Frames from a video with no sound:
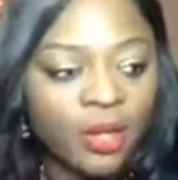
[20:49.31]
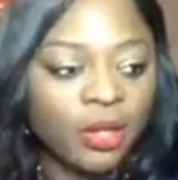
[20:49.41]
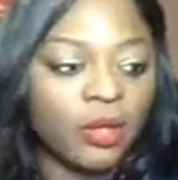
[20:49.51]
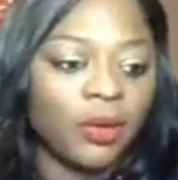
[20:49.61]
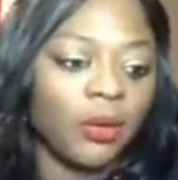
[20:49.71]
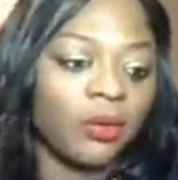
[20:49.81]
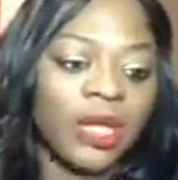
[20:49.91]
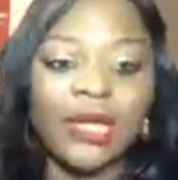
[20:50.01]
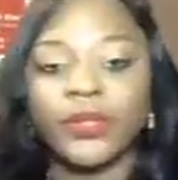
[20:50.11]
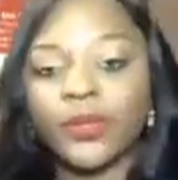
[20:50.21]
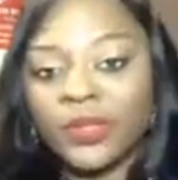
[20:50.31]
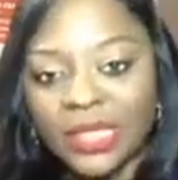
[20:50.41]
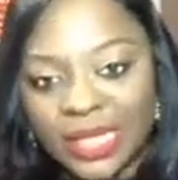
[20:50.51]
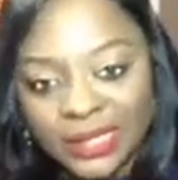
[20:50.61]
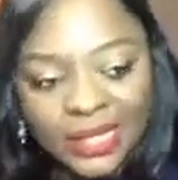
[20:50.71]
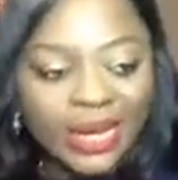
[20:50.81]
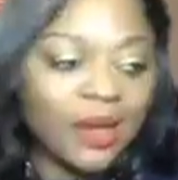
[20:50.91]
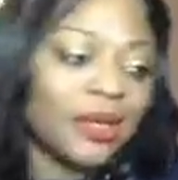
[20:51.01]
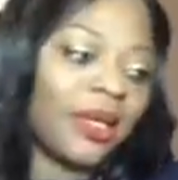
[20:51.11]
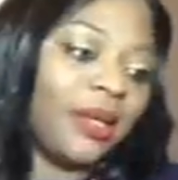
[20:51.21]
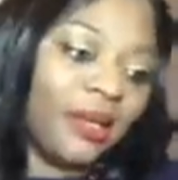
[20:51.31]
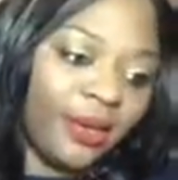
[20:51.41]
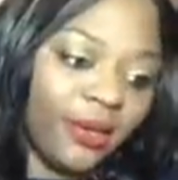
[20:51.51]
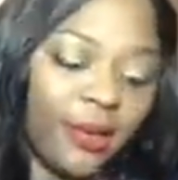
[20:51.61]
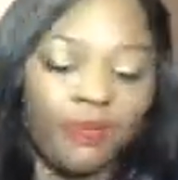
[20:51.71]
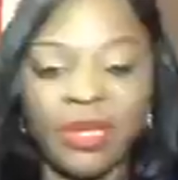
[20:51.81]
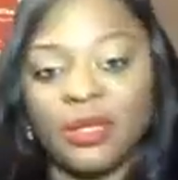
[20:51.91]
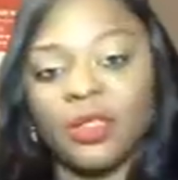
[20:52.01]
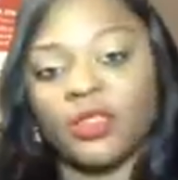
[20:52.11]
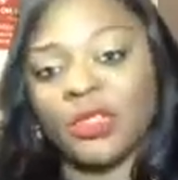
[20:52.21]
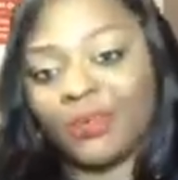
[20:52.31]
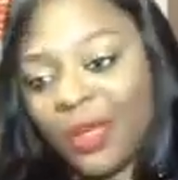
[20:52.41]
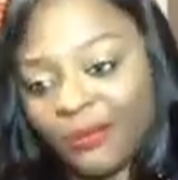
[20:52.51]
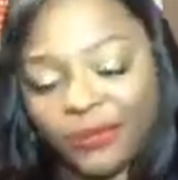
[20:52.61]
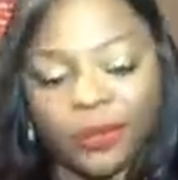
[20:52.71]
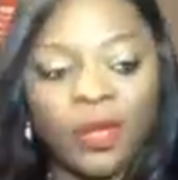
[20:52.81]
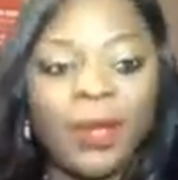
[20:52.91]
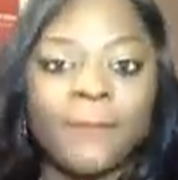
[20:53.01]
not doing this and not cooking dinner and being disrespectful.